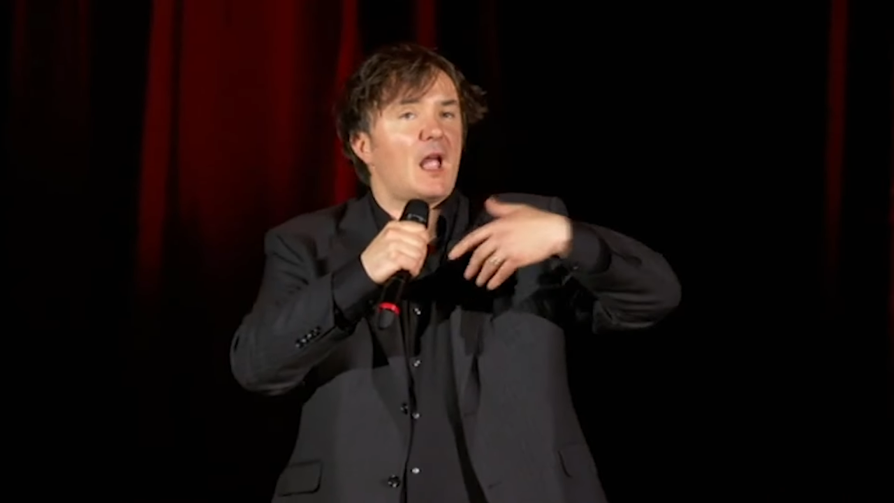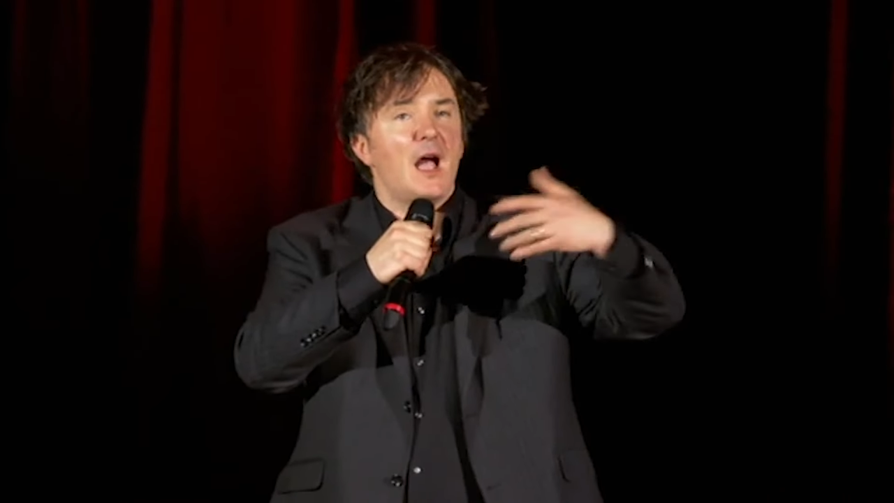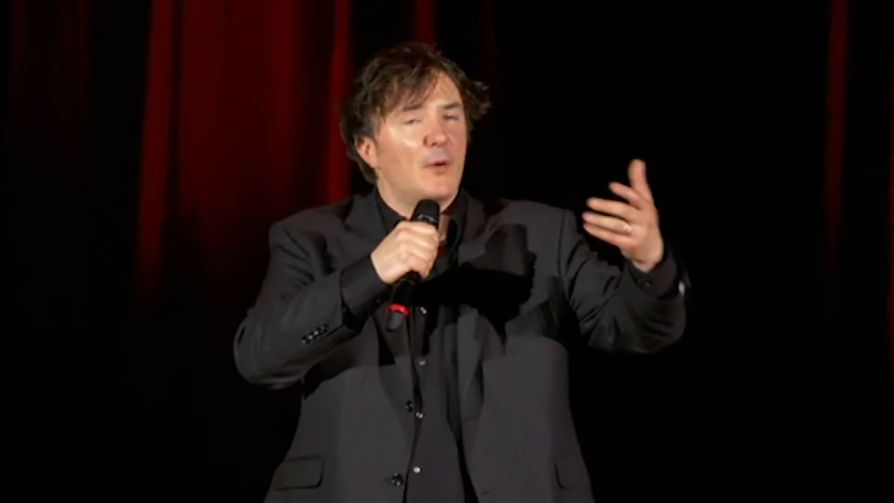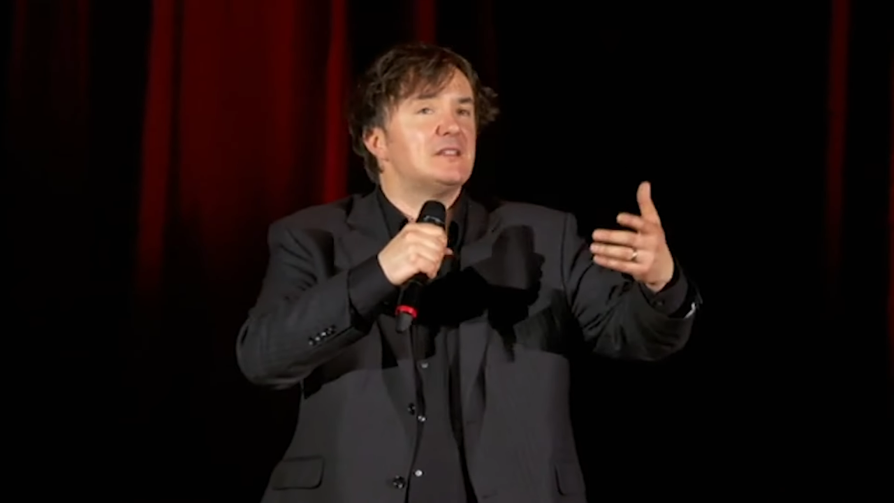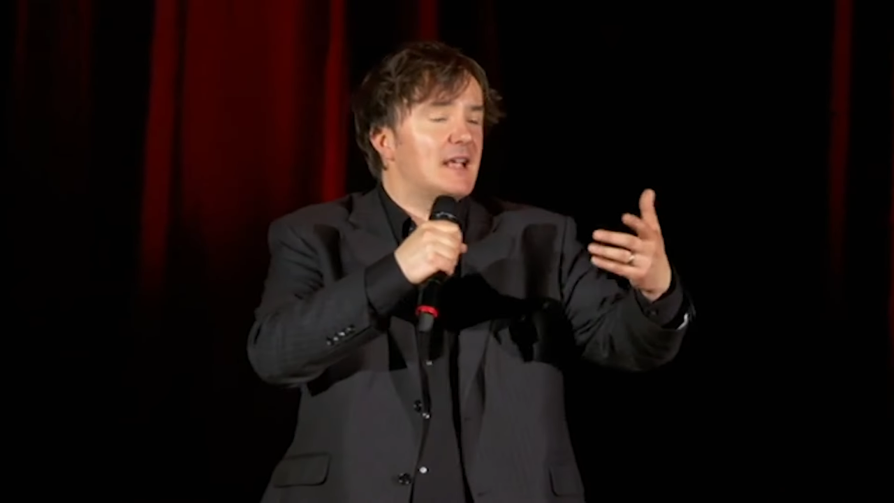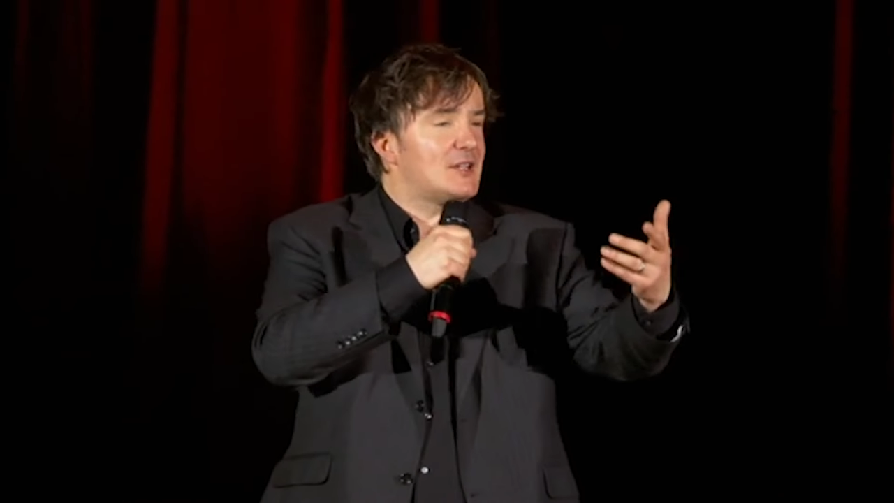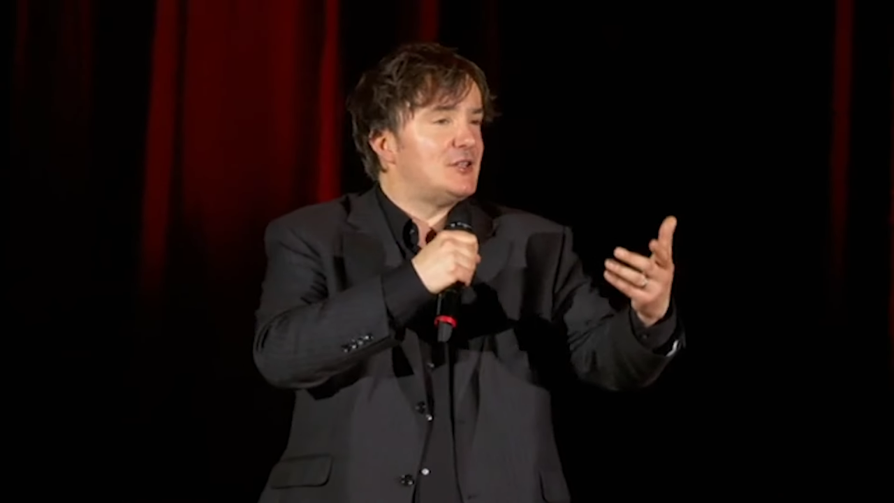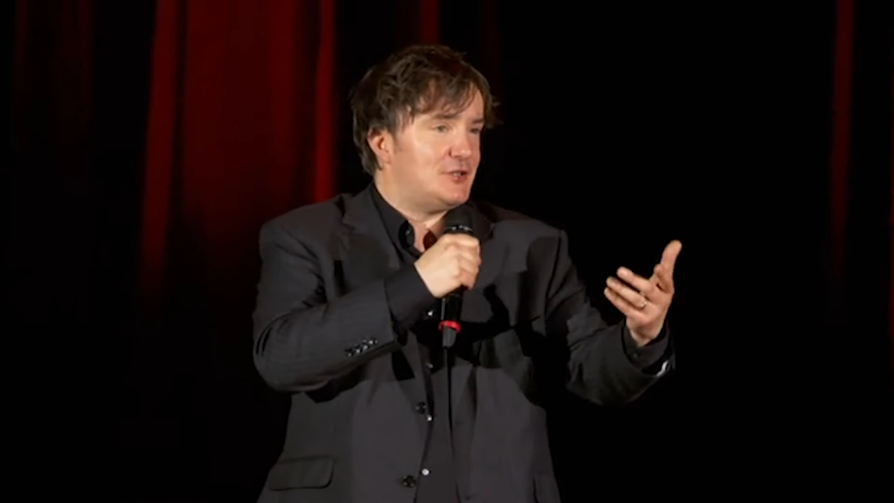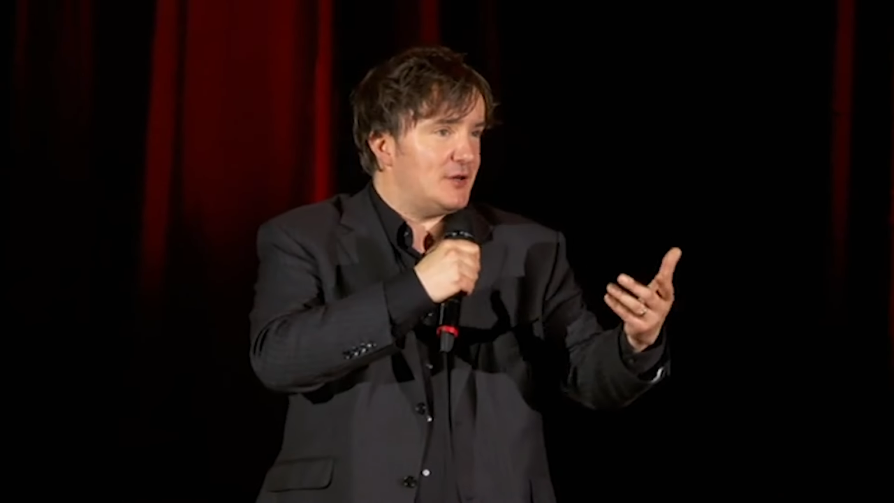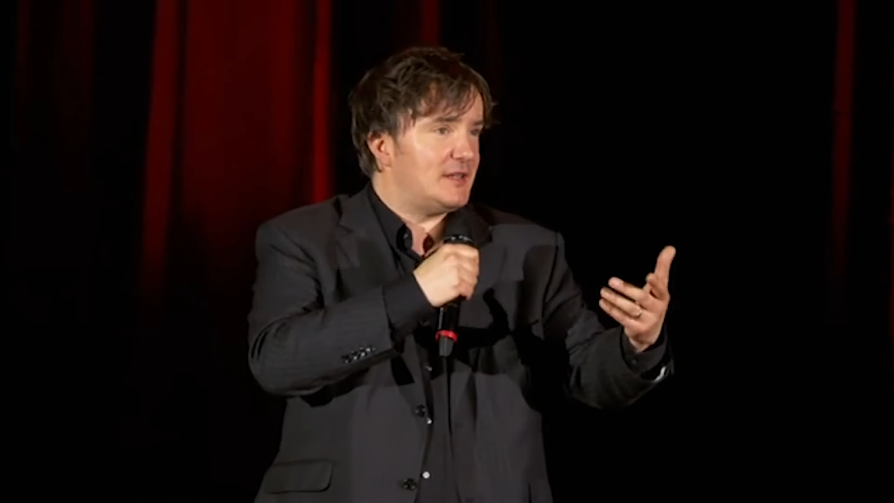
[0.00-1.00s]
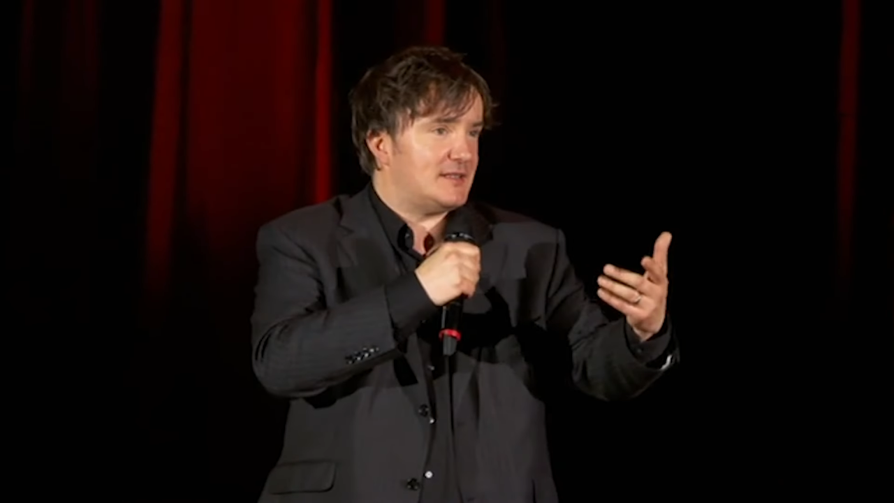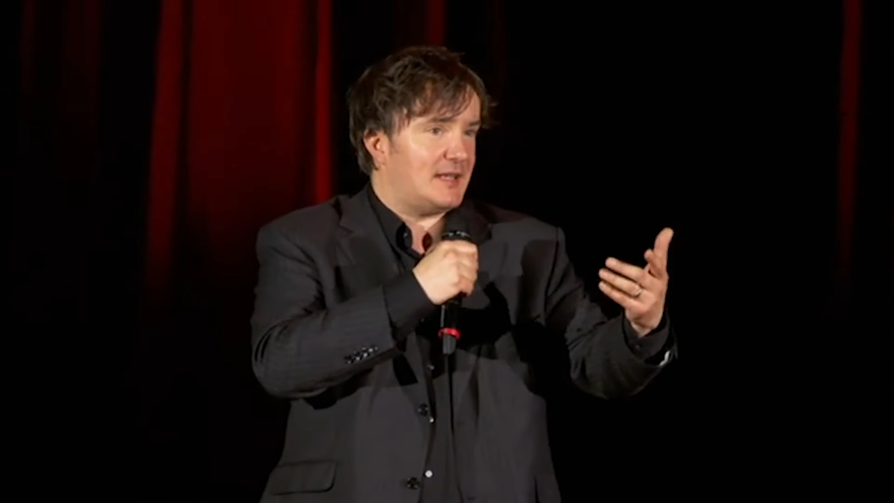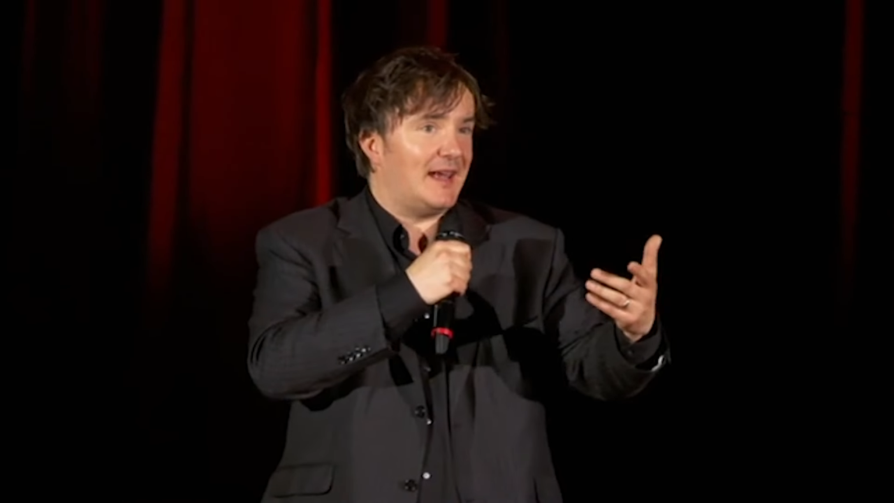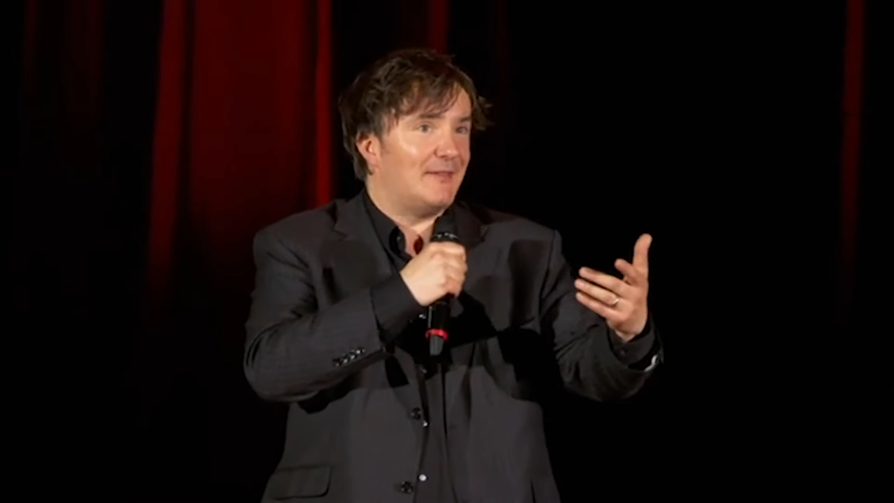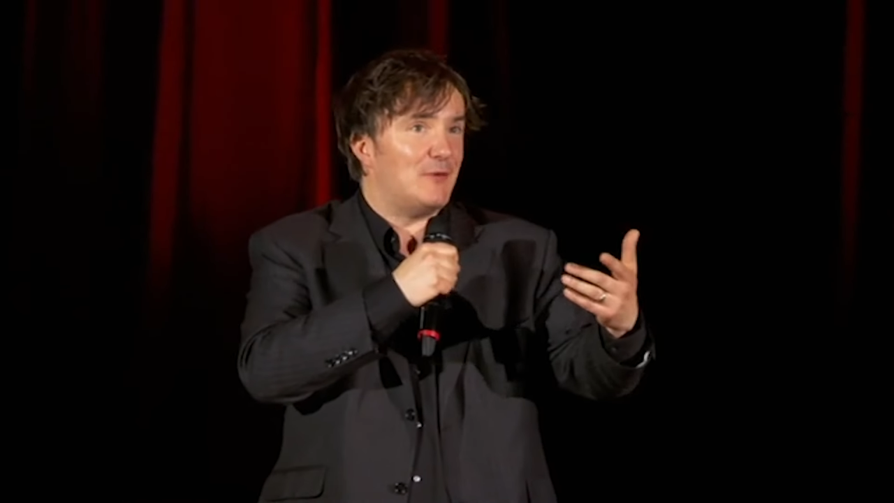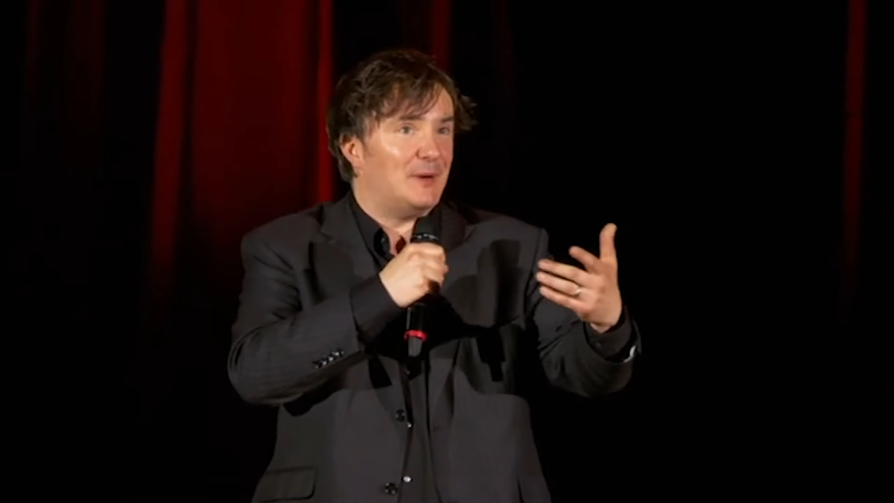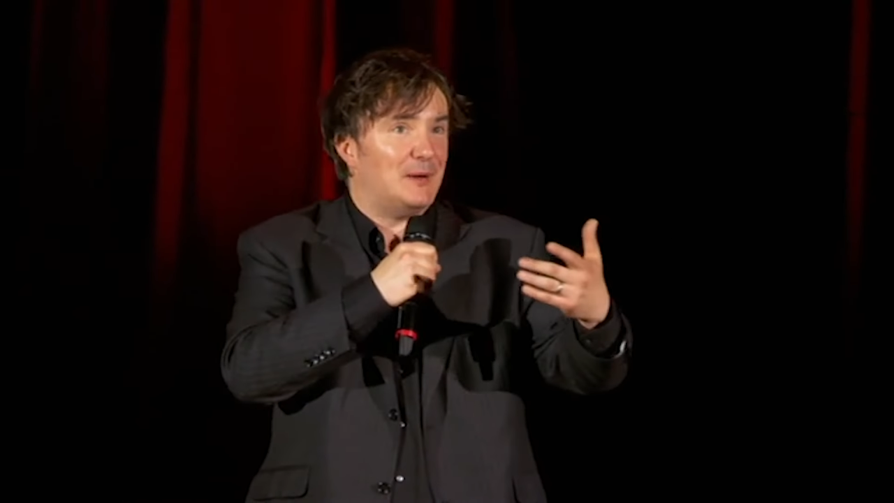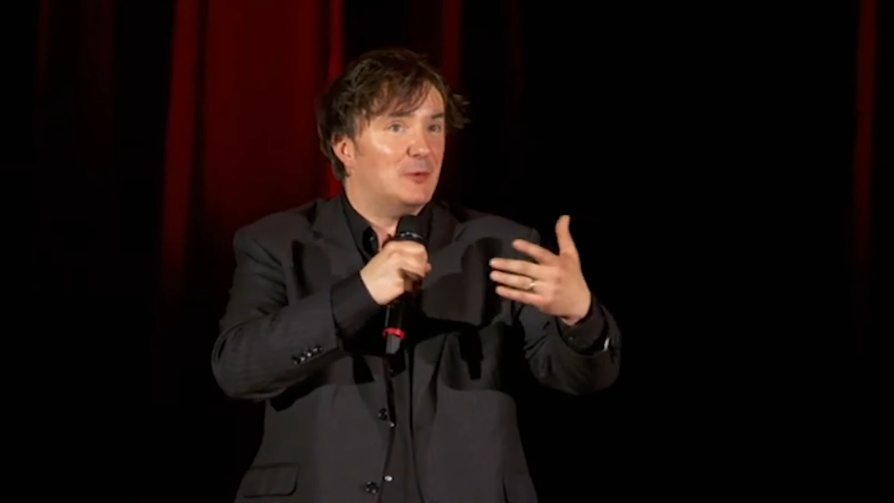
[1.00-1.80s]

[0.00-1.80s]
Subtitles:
I wasn't actually doing this thinking everybody